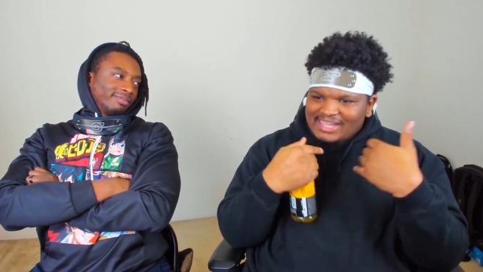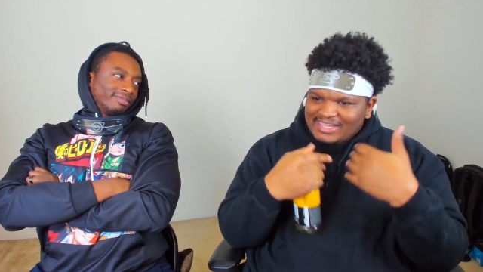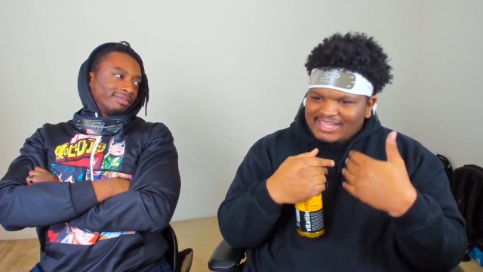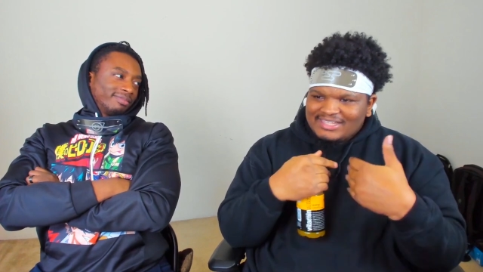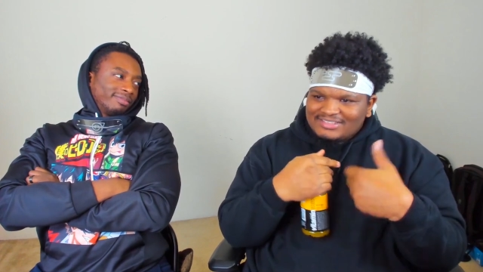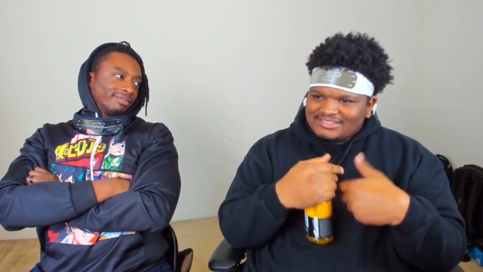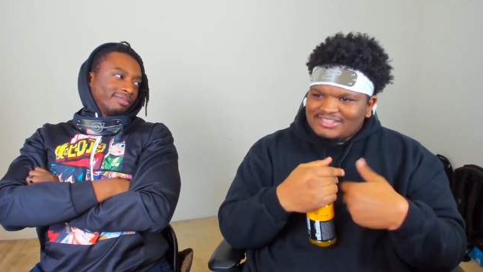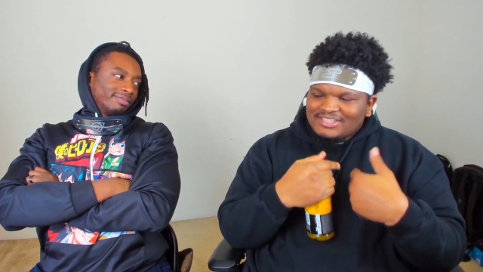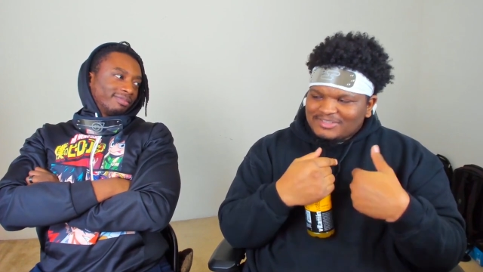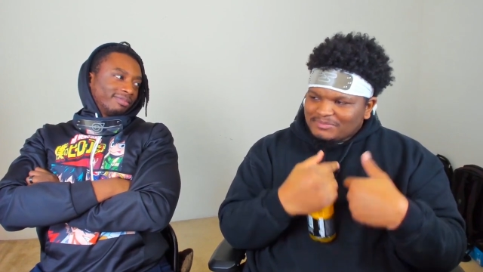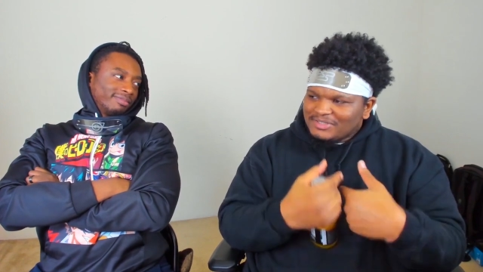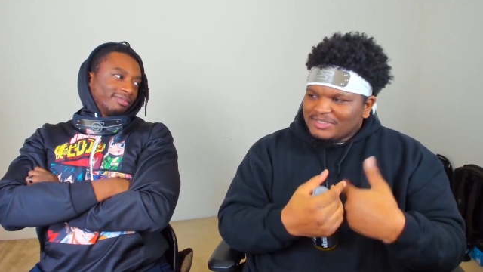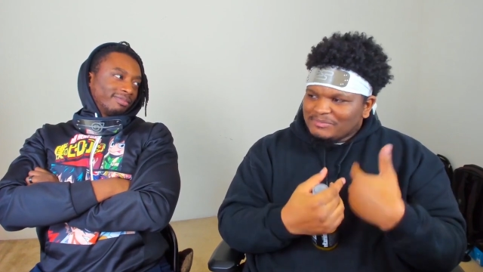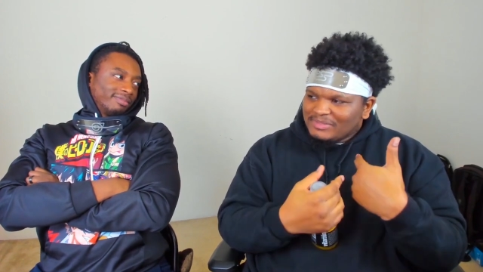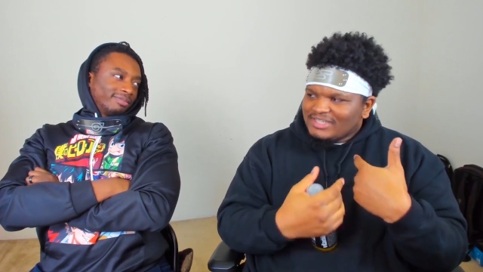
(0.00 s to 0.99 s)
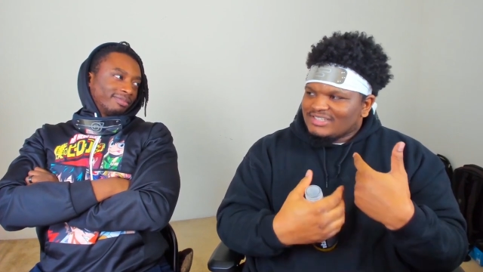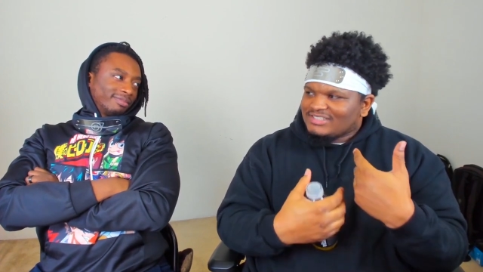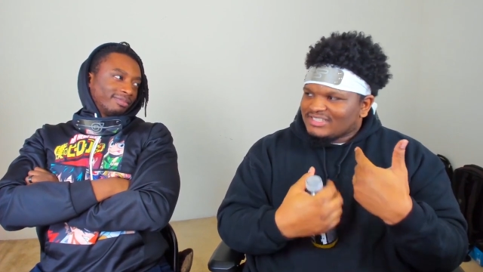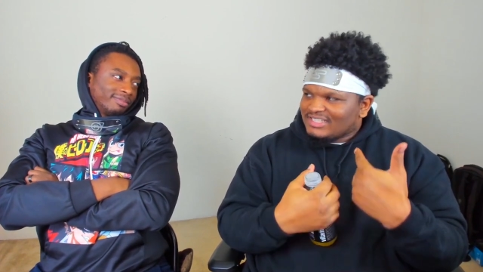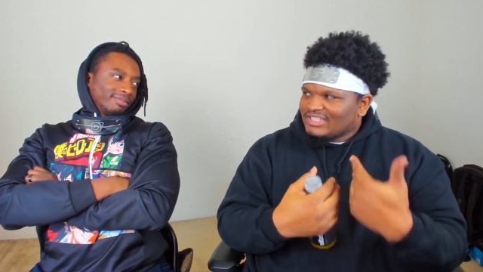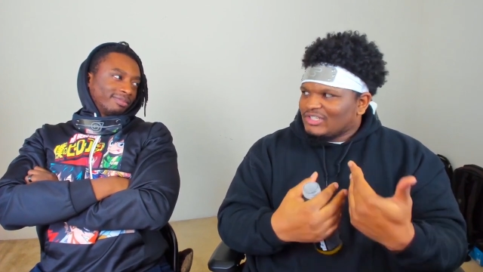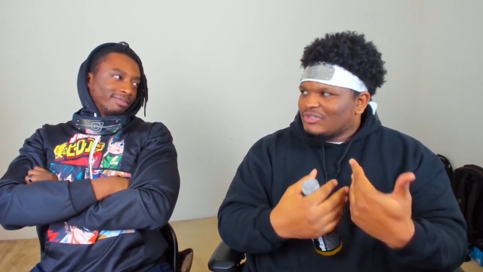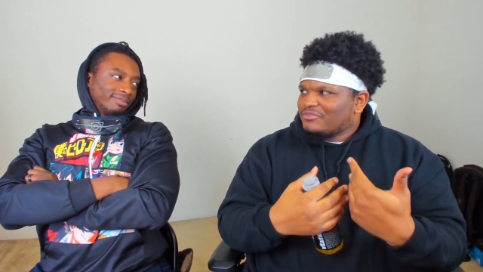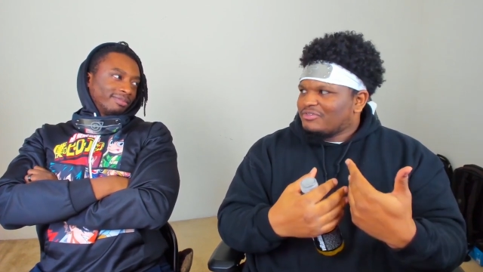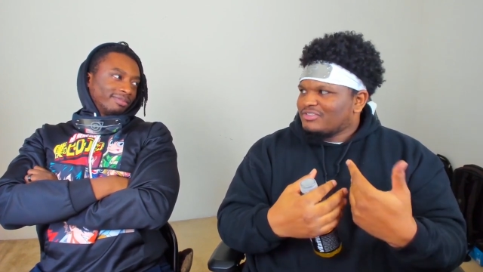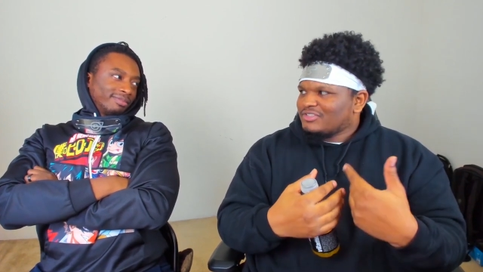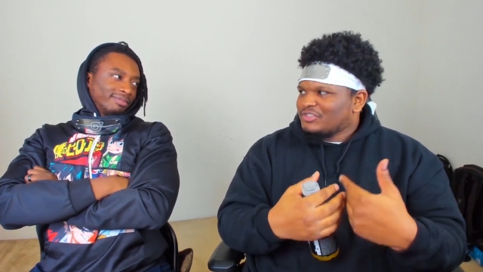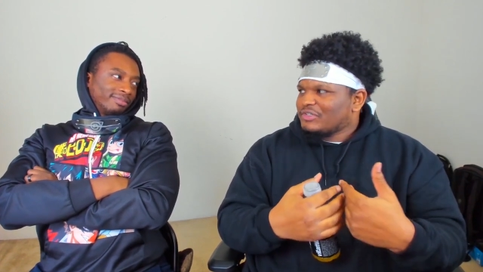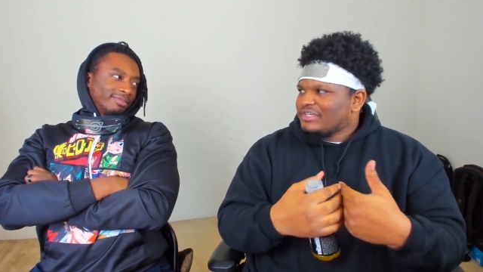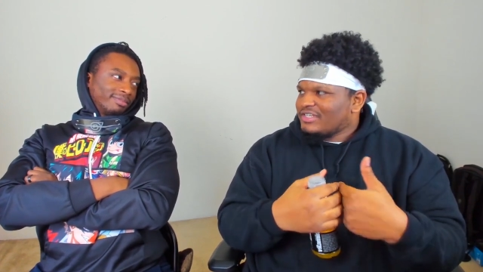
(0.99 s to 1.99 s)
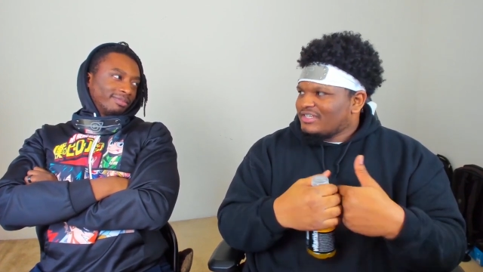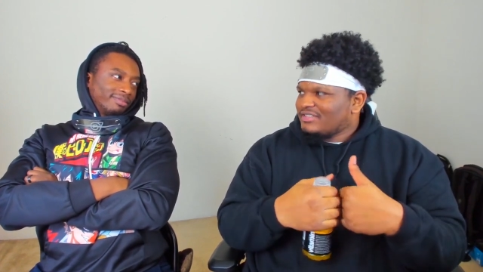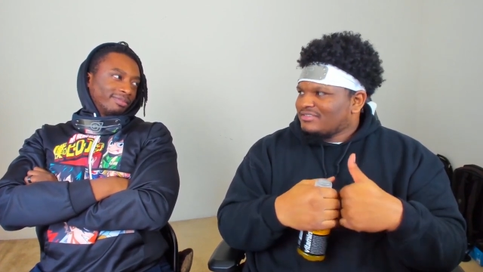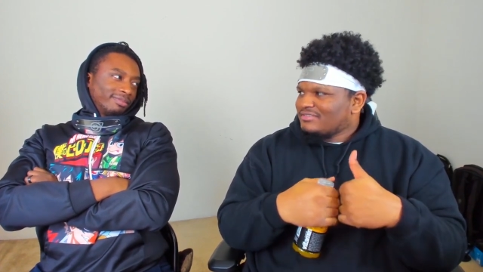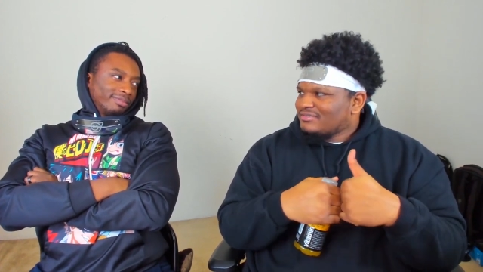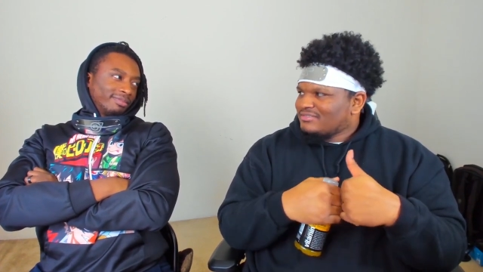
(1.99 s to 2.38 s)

Speaker 1: it took me a minute to get over the trade.